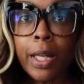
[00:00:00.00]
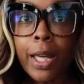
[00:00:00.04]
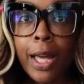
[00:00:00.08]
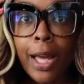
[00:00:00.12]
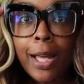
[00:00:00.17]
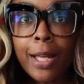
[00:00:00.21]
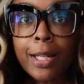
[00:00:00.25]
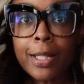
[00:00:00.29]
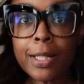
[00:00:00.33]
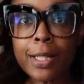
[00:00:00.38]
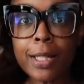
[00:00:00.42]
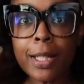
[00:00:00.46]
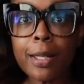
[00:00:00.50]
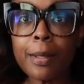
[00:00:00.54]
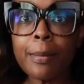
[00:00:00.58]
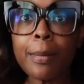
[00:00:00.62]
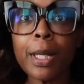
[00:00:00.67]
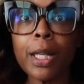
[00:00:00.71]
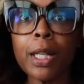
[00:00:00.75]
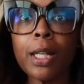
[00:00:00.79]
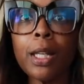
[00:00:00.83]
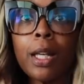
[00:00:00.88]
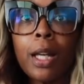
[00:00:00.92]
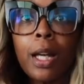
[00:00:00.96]
y'all see
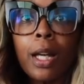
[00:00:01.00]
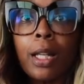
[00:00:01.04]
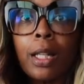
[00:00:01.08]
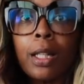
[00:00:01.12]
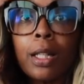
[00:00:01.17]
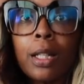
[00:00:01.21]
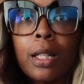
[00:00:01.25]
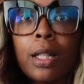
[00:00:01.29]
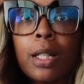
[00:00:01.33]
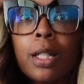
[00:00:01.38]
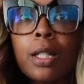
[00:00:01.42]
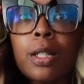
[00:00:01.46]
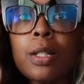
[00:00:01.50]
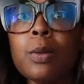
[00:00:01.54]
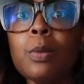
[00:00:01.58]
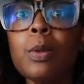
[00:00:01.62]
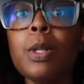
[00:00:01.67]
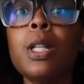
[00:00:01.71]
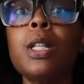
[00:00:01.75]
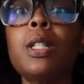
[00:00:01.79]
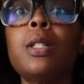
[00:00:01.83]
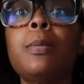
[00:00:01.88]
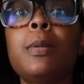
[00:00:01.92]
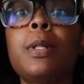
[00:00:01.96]
me? I love these
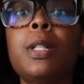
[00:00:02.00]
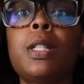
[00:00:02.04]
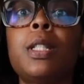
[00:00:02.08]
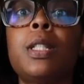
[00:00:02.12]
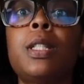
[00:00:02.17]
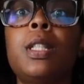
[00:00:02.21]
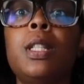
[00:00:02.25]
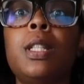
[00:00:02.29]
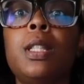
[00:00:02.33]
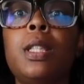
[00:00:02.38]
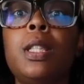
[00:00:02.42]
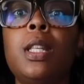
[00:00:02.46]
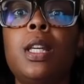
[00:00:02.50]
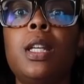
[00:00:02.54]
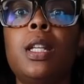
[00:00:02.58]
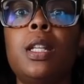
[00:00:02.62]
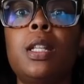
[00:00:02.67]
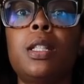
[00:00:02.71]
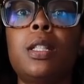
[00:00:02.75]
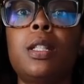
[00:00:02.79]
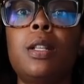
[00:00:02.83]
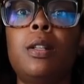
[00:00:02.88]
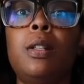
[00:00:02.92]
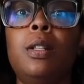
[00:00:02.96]
wigs, but it's
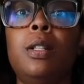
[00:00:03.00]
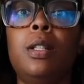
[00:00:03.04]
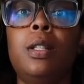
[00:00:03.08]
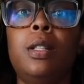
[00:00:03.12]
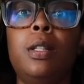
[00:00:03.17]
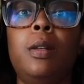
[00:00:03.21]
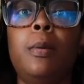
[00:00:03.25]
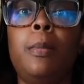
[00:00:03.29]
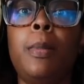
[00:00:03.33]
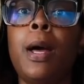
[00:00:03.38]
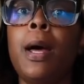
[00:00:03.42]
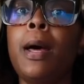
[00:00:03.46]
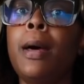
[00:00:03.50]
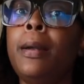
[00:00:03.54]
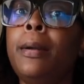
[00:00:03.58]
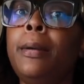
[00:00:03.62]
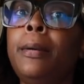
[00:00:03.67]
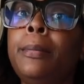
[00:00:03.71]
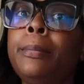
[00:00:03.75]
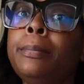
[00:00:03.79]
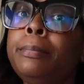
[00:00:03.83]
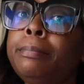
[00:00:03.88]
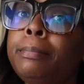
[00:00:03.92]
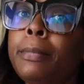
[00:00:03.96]
synthetic, so look at the
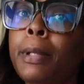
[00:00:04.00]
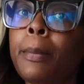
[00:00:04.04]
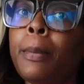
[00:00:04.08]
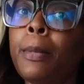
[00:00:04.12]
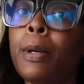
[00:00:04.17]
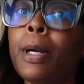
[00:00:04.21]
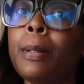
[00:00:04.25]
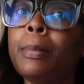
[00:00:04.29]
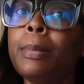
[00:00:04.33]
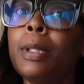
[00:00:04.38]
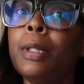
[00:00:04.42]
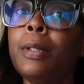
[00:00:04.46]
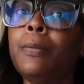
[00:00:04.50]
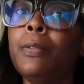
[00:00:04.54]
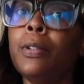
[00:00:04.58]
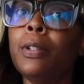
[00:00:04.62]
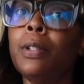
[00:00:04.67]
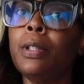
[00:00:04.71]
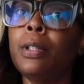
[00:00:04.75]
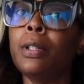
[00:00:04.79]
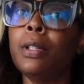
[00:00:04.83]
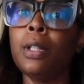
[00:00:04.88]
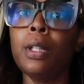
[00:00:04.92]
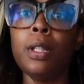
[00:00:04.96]
bottom. I'm going to have to
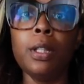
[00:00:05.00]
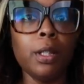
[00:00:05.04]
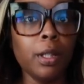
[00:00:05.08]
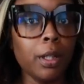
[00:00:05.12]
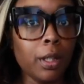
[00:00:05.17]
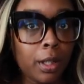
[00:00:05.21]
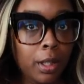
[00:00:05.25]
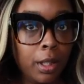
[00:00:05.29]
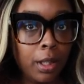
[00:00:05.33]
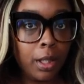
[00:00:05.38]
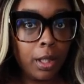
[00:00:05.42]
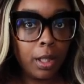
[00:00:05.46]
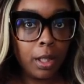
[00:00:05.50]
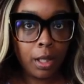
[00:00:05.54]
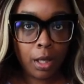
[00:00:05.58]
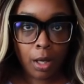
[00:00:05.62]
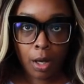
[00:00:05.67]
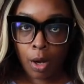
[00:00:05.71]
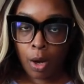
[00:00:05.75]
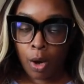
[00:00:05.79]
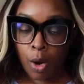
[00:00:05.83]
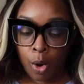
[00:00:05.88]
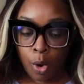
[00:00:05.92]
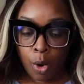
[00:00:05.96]
either, either cut it
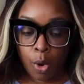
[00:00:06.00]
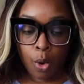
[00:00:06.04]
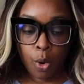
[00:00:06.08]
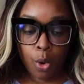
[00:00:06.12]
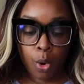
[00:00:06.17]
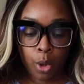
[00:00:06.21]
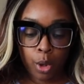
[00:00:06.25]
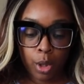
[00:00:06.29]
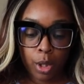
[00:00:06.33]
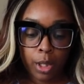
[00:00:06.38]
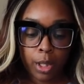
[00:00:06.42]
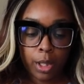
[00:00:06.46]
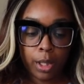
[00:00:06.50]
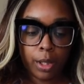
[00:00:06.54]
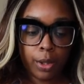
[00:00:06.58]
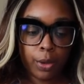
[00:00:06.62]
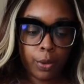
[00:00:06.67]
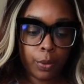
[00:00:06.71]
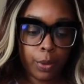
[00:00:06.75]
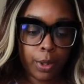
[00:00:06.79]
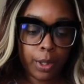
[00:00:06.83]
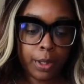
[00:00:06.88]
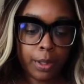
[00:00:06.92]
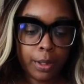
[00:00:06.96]
or order
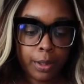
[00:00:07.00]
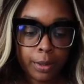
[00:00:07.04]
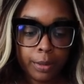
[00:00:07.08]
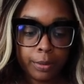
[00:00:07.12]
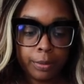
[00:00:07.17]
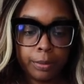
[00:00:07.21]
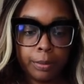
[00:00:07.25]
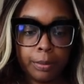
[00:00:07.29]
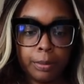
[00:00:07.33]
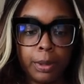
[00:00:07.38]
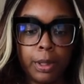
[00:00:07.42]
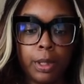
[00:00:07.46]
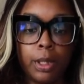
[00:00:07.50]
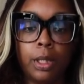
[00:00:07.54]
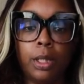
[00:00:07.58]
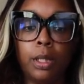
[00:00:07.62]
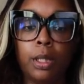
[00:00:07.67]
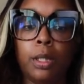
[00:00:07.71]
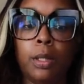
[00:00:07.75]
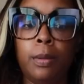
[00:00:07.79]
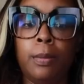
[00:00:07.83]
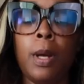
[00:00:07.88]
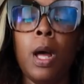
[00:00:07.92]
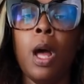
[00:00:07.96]
another one. But,
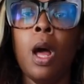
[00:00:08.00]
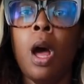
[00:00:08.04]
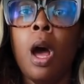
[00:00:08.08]
um,